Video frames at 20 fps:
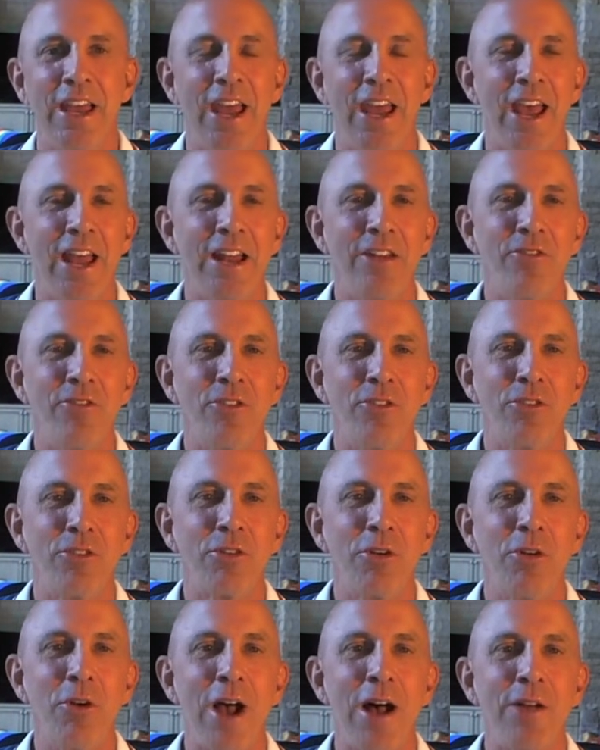And
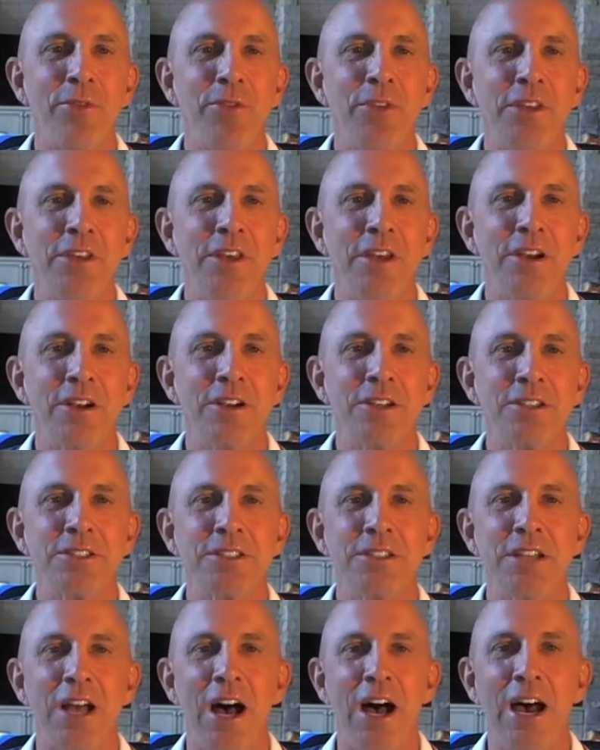throughout the
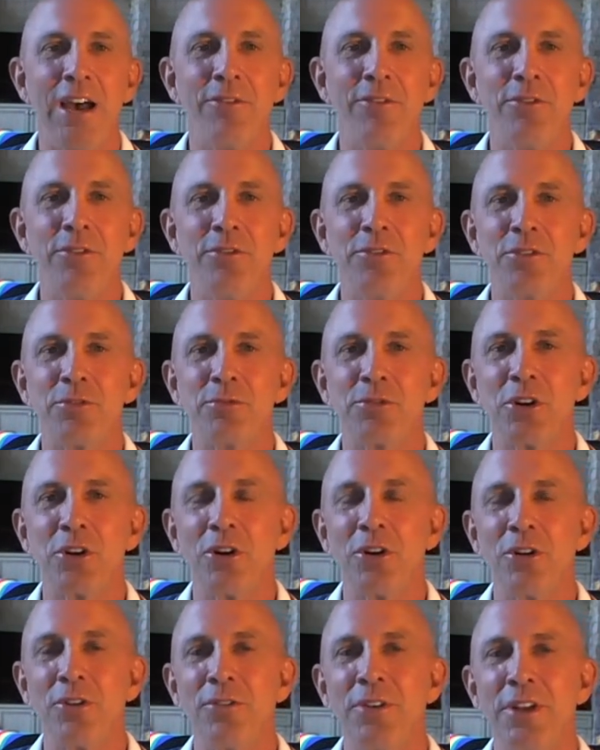years, I've
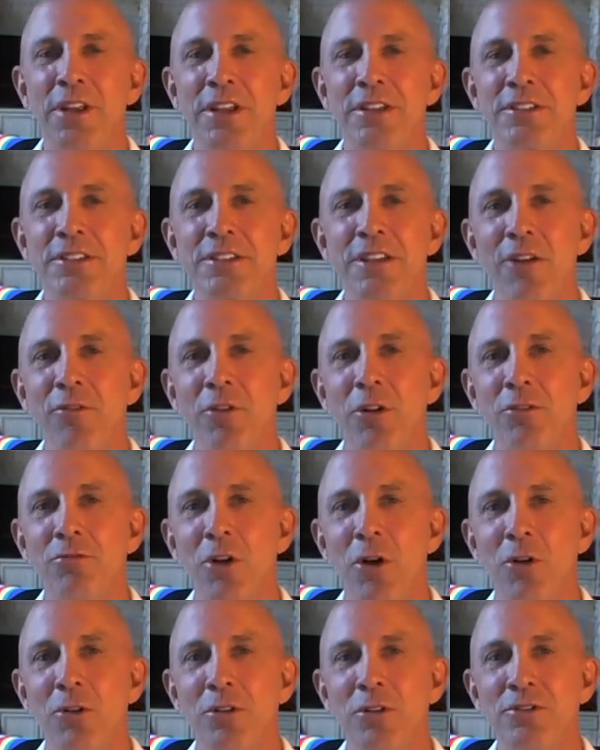served in several
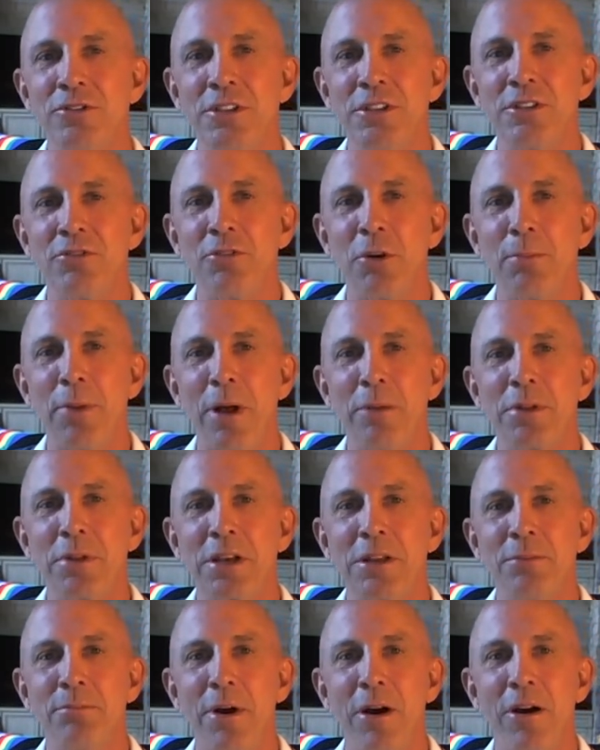roles in the
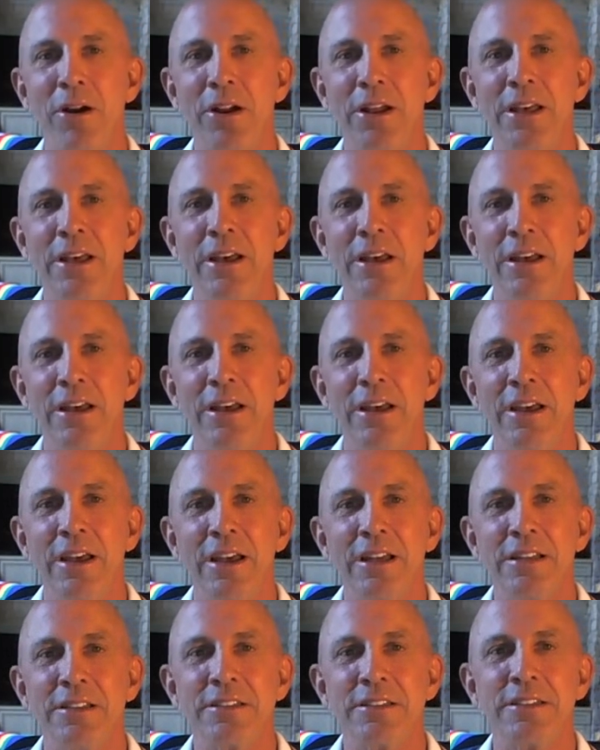Republican Party
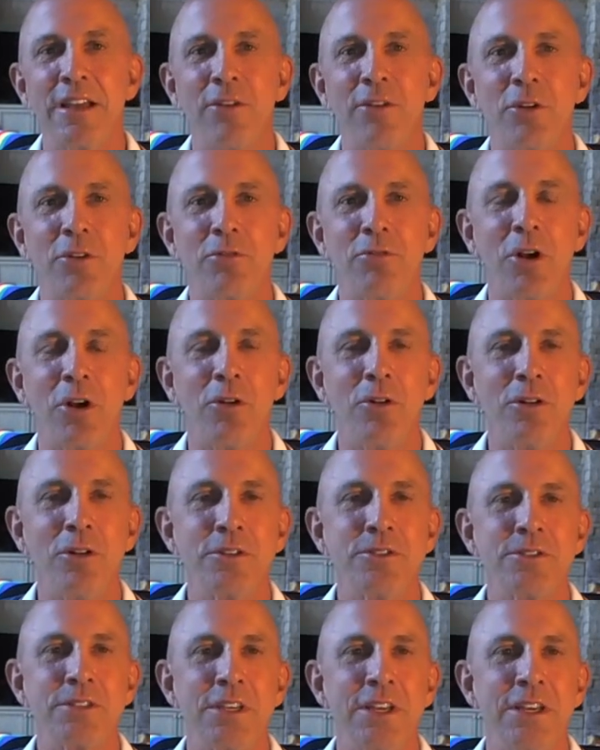and several
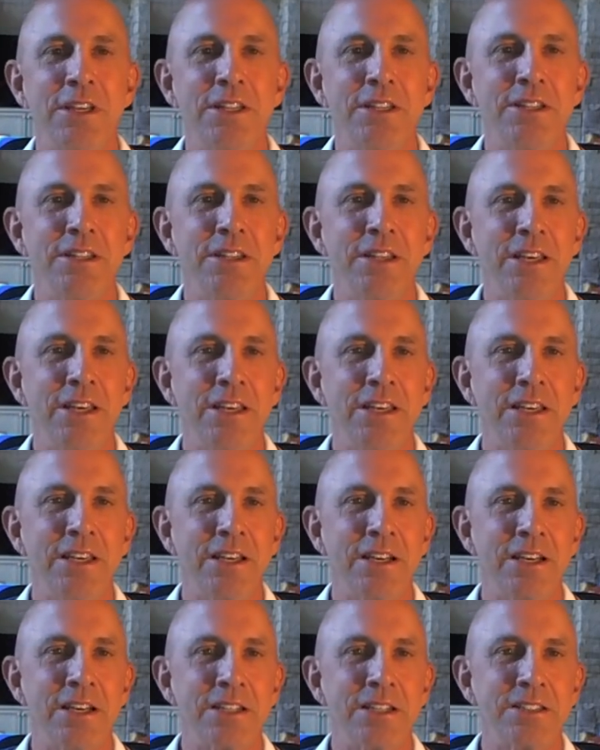roles in
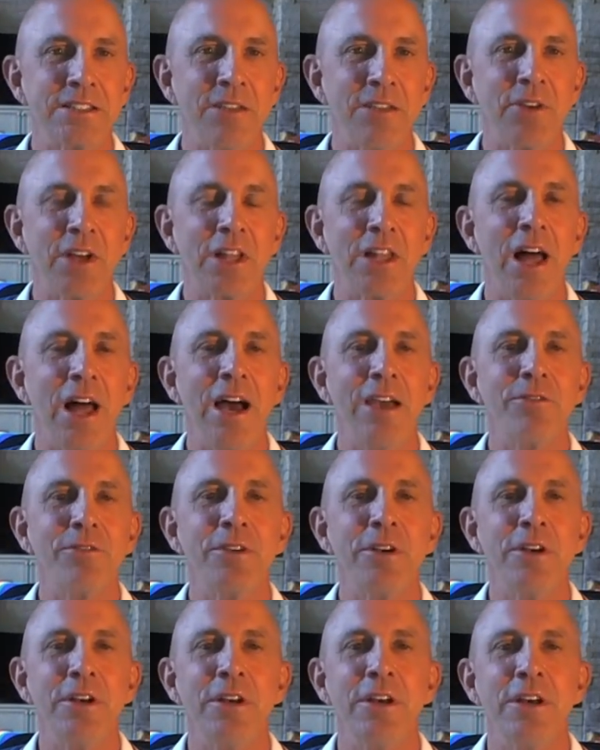the civic
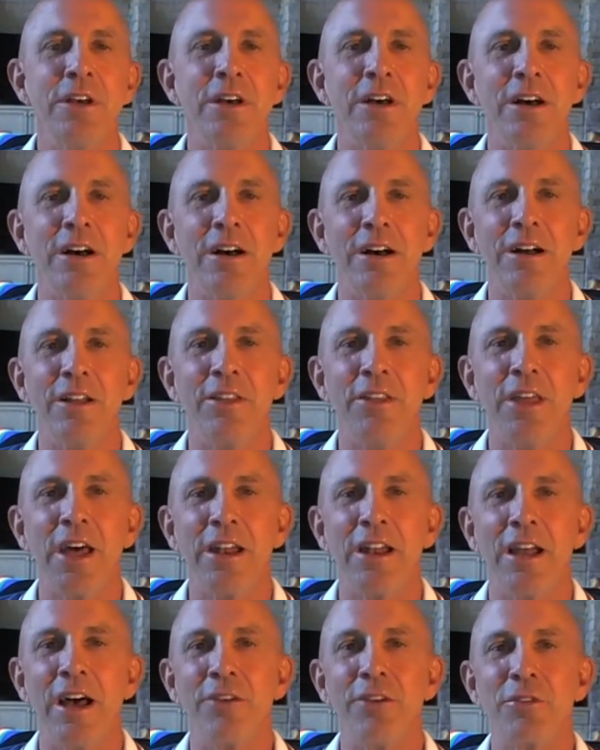life
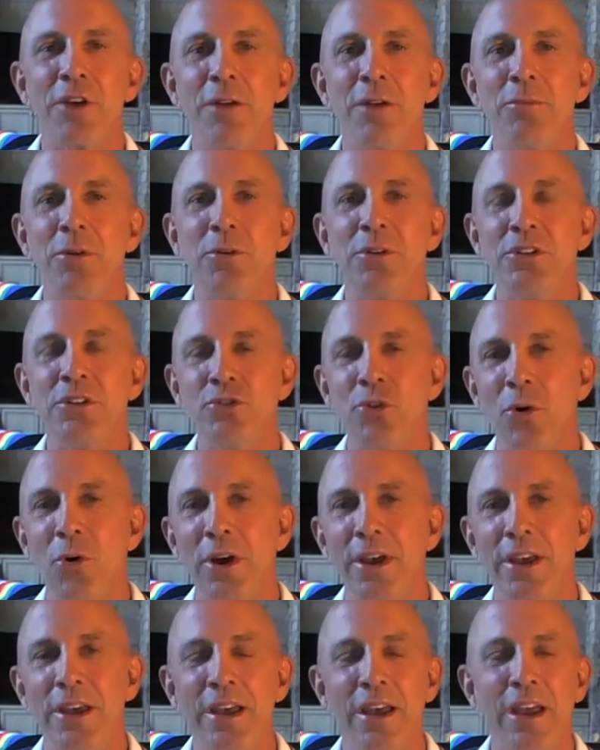that I've come to
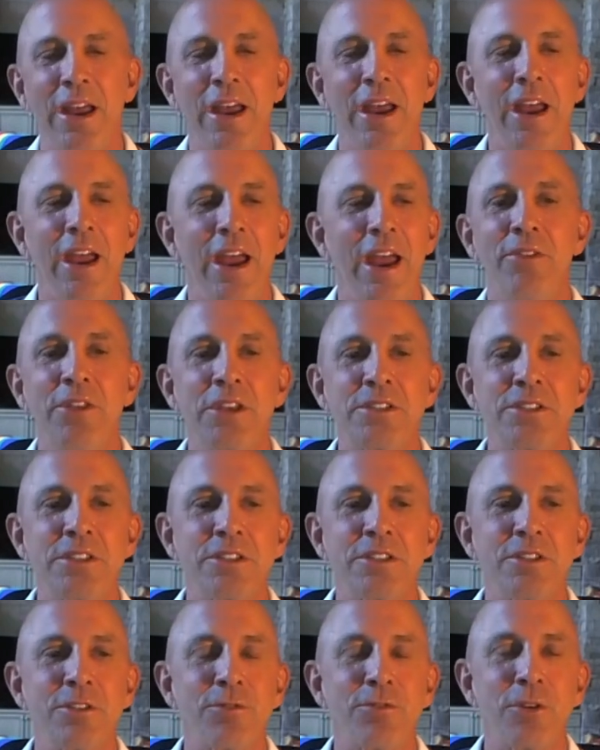enjoy. This
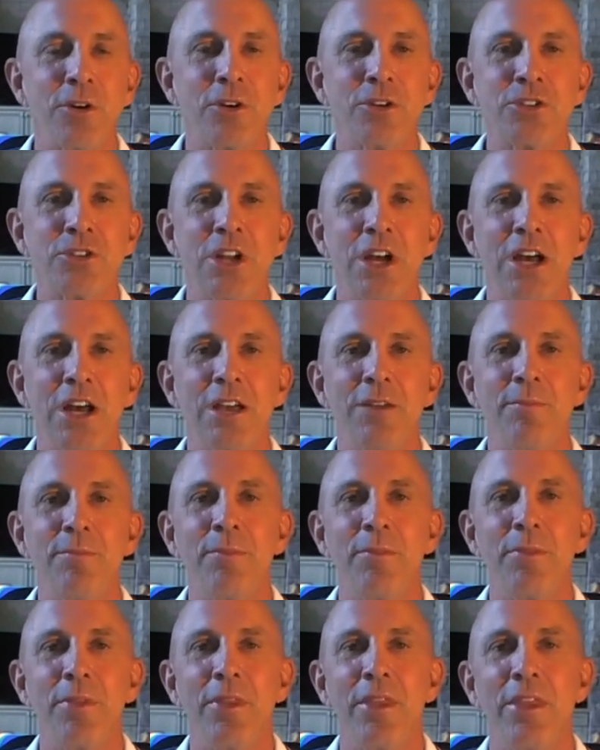is the first
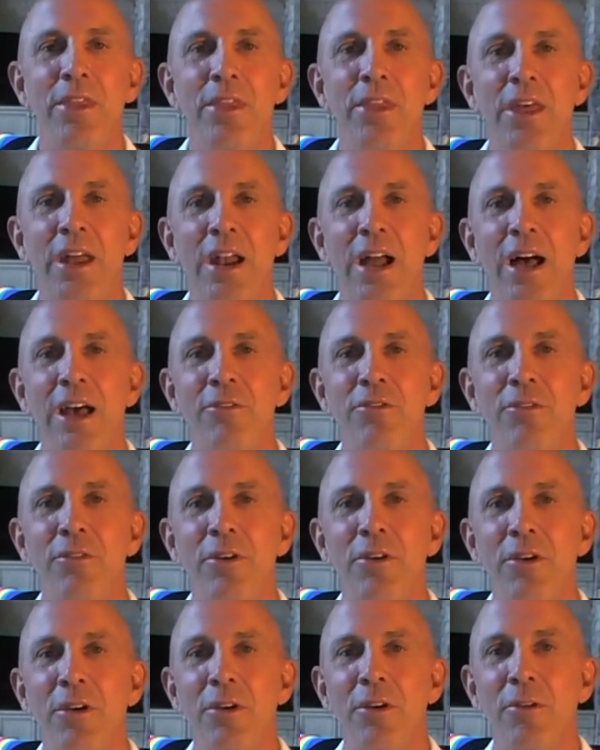time that I've